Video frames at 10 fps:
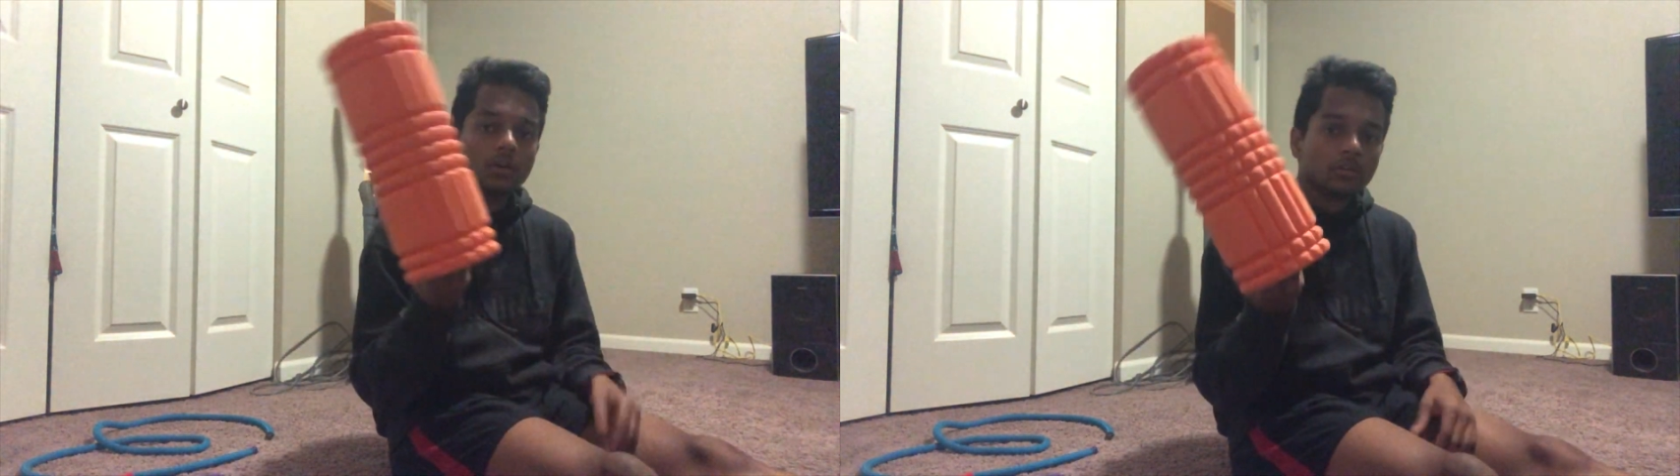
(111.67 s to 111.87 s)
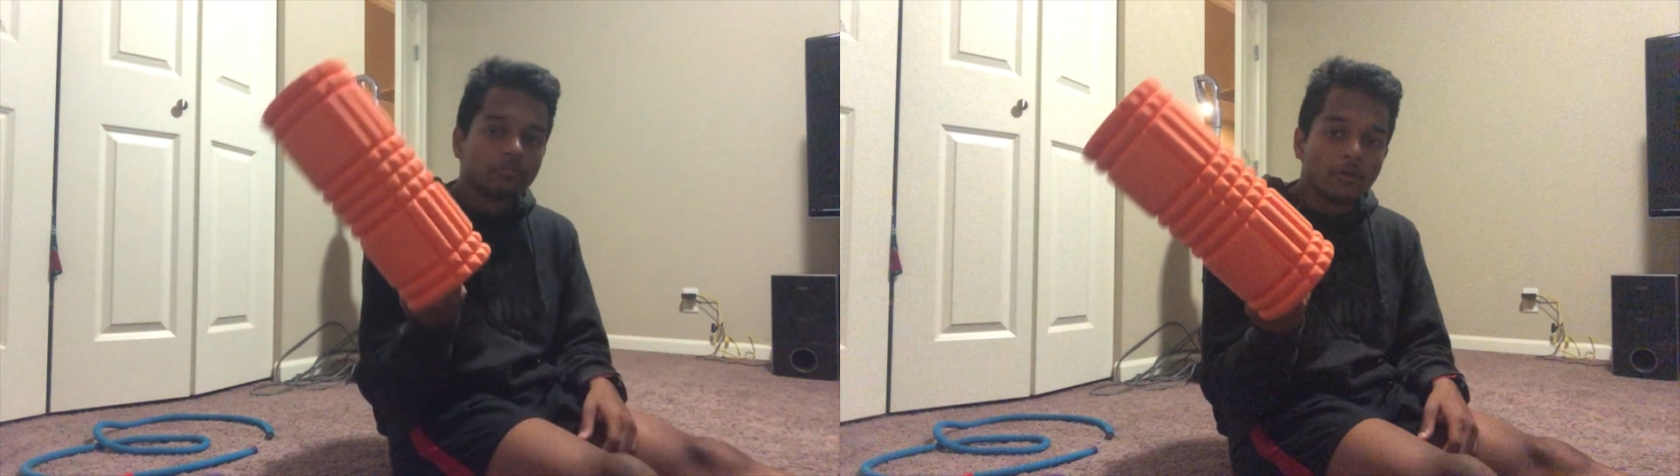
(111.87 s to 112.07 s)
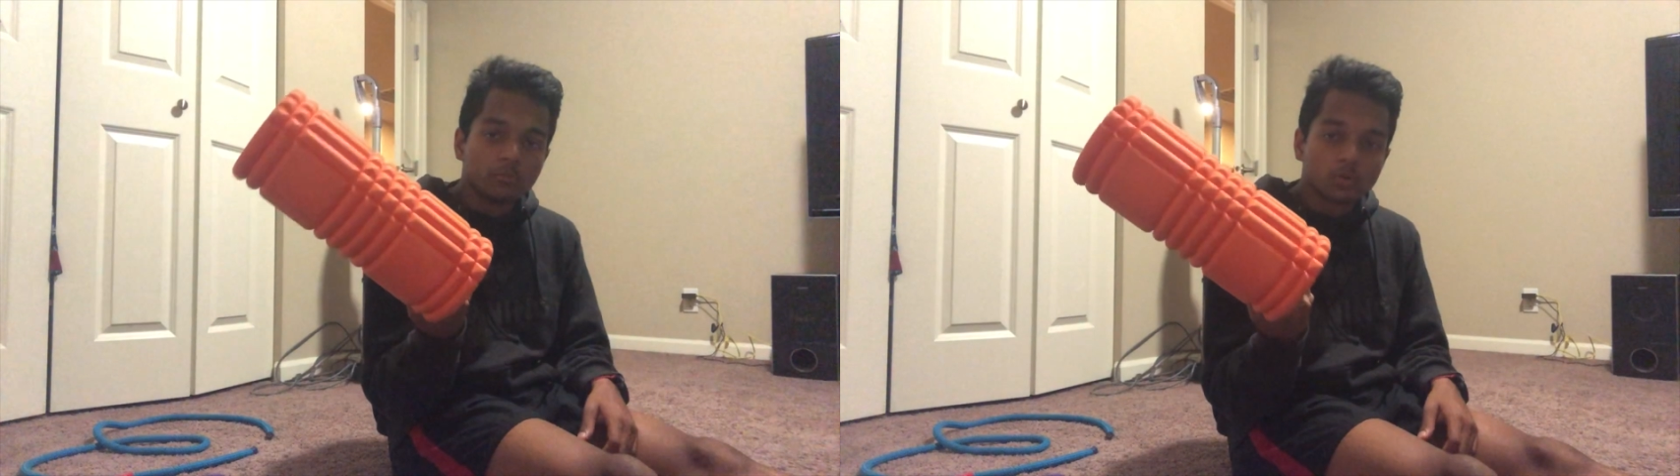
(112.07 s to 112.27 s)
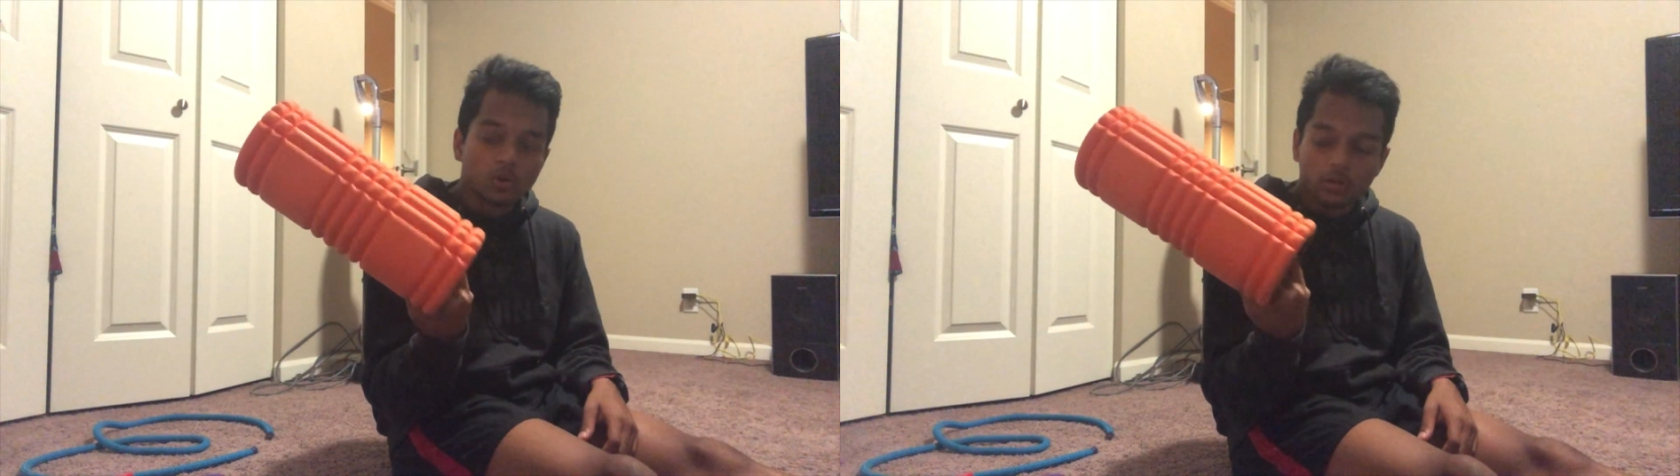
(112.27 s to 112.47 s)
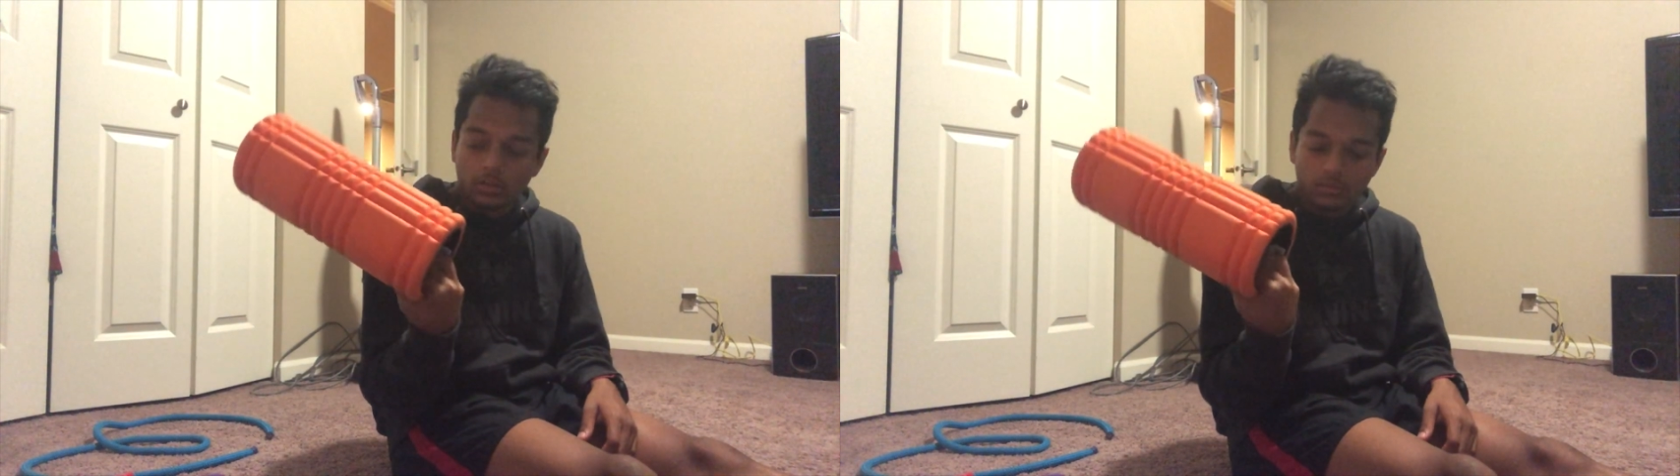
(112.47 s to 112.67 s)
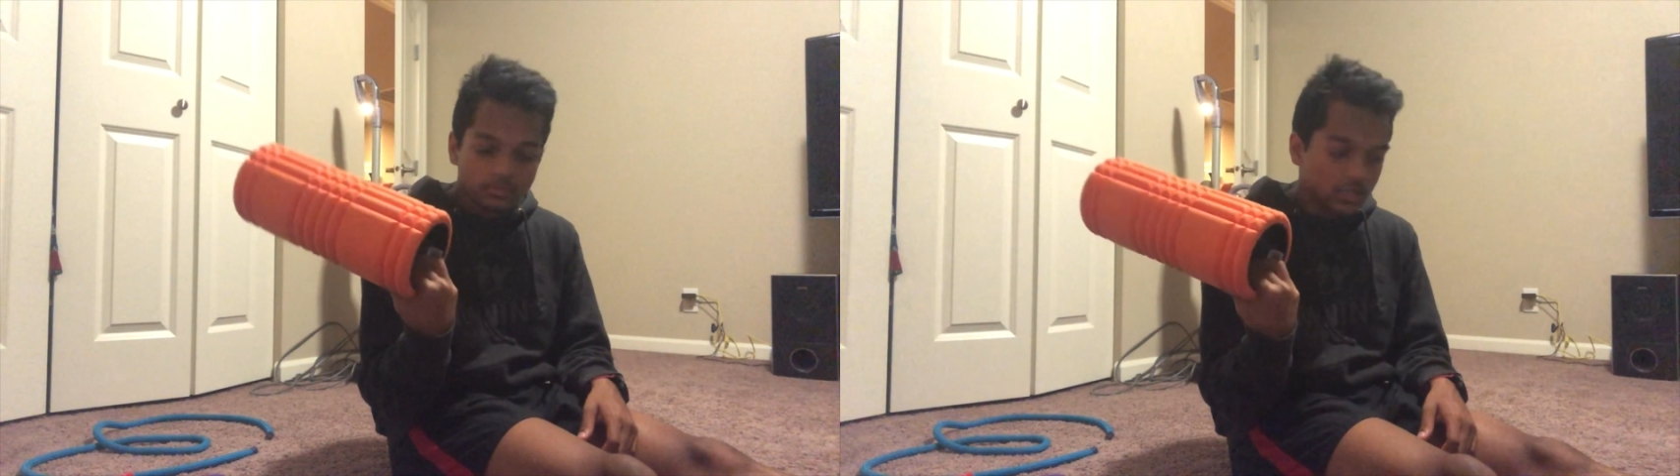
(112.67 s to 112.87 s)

foam roll,